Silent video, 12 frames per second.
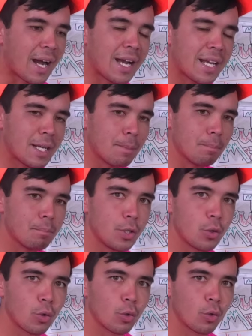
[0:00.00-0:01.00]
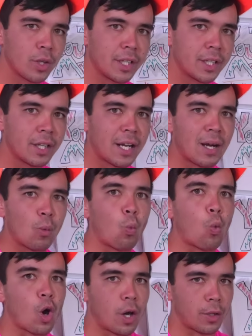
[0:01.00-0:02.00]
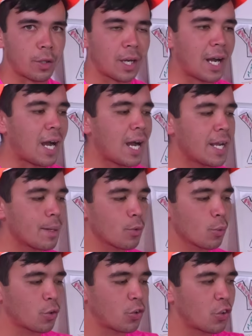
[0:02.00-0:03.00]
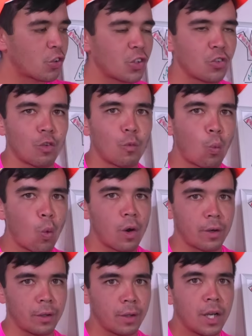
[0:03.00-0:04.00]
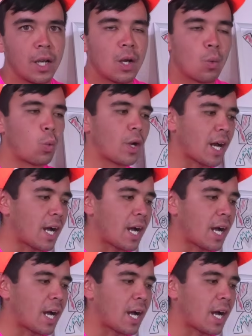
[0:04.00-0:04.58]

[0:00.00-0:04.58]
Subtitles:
I am mirroring water. I am the resistance of water. When